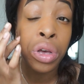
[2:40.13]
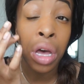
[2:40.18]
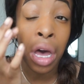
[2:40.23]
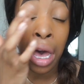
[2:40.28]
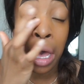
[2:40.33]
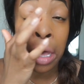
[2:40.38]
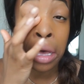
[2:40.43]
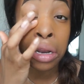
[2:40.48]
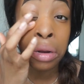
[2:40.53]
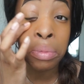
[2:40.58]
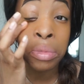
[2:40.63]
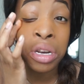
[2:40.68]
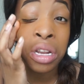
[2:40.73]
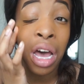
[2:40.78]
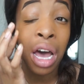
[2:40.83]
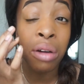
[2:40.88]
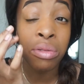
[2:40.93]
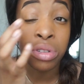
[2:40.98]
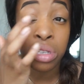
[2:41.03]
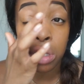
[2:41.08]
I had him when
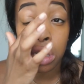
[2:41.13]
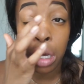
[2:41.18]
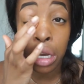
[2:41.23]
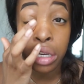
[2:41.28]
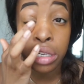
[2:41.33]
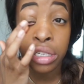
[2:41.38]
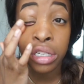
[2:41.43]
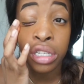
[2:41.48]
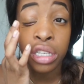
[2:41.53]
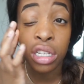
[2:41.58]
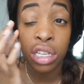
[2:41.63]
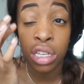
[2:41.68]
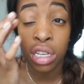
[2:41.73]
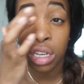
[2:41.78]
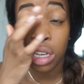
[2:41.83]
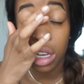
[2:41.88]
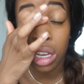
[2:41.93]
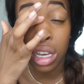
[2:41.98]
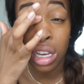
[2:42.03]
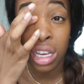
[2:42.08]
I was
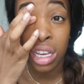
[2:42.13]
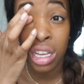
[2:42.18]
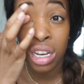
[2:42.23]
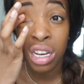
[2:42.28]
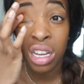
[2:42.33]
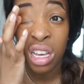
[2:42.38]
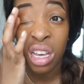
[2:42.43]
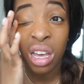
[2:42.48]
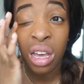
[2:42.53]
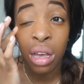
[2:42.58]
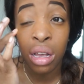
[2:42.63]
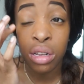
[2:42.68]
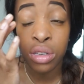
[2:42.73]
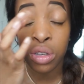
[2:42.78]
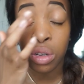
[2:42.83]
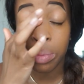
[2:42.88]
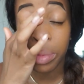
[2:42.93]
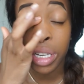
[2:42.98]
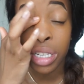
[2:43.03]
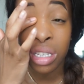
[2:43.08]
19, and
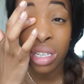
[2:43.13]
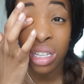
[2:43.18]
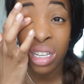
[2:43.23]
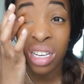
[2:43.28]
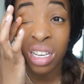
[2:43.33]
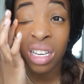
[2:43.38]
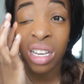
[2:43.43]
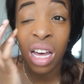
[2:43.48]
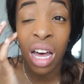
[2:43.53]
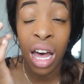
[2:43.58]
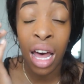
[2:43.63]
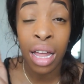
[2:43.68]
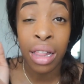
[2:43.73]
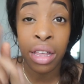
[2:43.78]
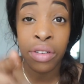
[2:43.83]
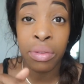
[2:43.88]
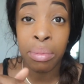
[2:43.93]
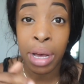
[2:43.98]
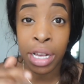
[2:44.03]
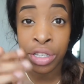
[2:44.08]
so basically I
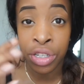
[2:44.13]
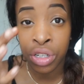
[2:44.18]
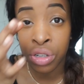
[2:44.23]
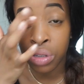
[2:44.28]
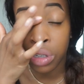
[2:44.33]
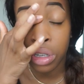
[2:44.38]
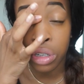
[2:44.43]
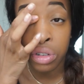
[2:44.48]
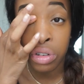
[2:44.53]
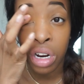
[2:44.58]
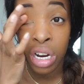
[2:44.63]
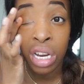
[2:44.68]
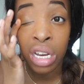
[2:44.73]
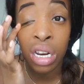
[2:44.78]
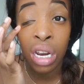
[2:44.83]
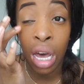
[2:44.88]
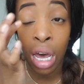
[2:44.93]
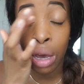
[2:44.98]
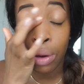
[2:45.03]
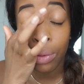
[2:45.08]
live in Massachusetts,
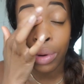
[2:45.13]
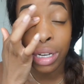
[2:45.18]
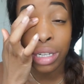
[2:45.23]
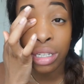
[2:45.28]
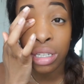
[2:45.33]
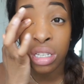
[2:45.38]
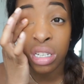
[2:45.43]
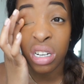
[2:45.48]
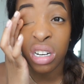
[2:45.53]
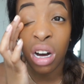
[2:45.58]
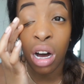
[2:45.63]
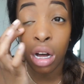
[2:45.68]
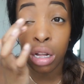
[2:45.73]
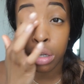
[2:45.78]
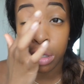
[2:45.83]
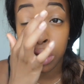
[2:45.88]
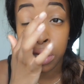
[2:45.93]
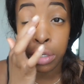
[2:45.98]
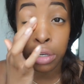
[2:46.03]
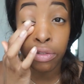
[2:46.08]
right? I went to
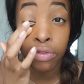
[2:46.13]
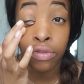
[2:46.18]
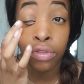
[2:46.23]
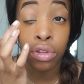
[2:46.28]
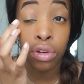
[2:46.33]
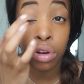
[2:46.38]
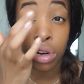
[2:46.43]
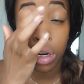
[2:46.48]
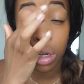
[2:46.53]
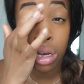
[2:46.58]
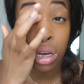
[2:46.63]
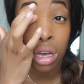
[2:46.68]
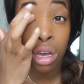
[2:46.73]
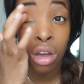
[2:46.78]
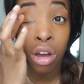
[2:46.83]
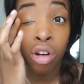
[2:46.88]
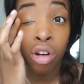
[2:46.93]
college in Florida